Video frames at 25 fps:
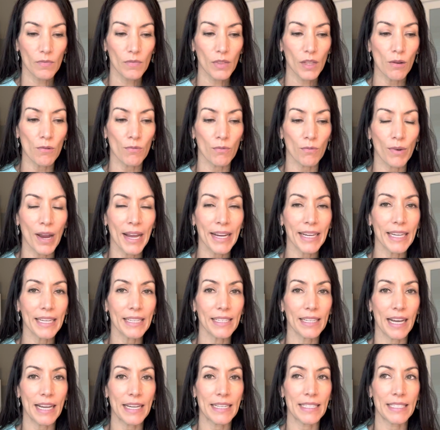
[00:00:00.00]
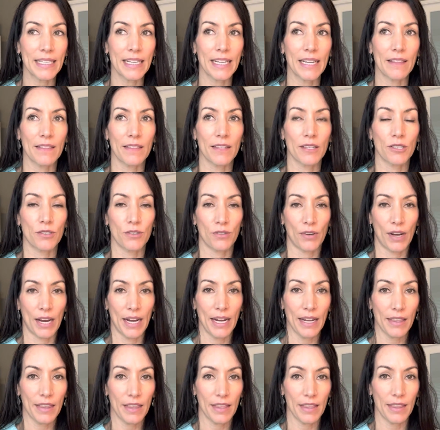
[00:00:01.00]
recognizing the
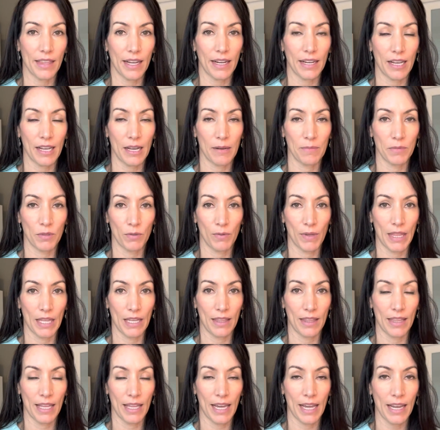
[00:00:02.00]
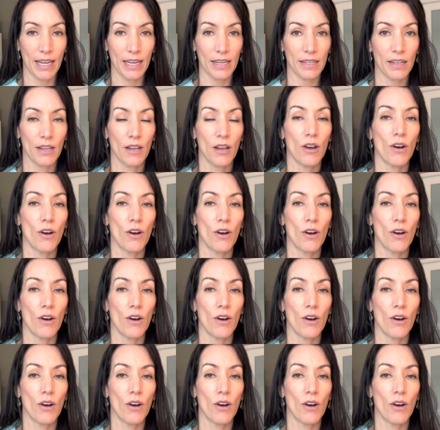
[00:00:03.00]
strength that comes within that.